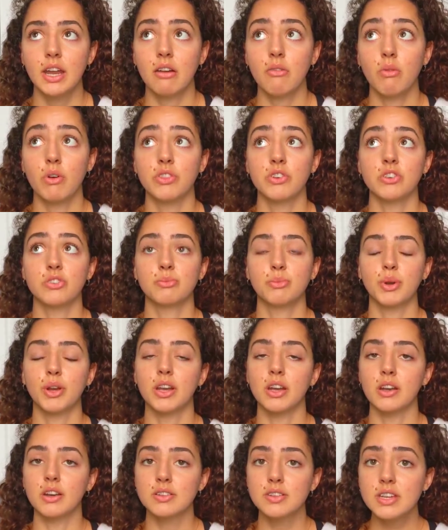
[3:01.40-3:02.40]
and when there's more
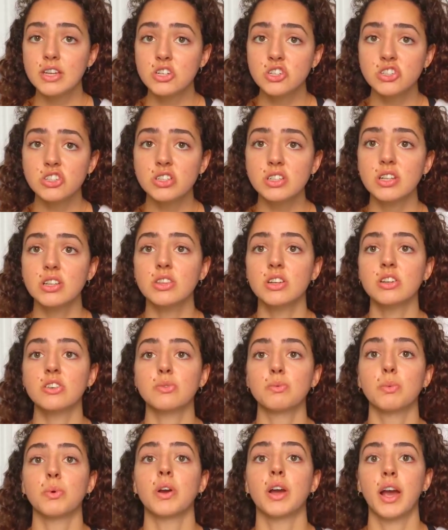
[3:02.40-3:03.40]
irritation,
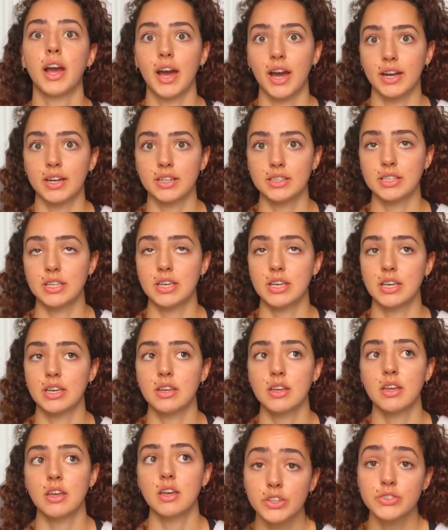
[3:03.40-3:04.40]
there's more acne.